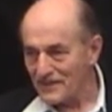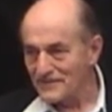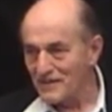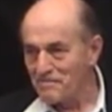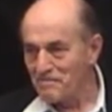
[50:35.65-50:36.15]

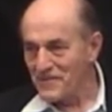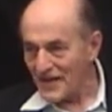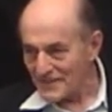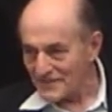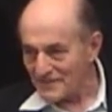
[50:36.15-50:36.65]
It's a
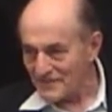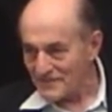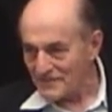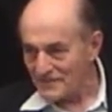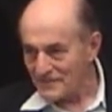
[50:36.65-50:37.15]
mess.
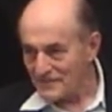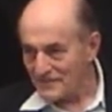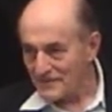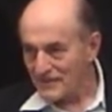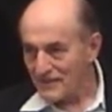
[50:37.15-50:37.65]

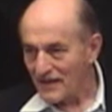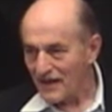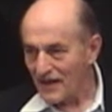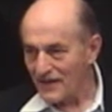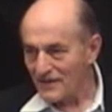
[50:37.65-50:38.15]

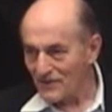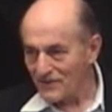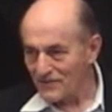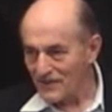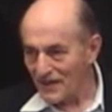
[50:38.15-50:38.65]
I
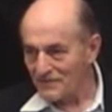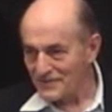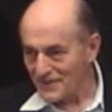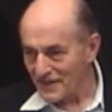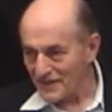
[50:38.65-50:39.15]
know, I
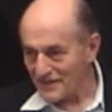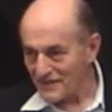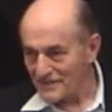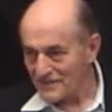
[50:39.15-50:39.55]
was there.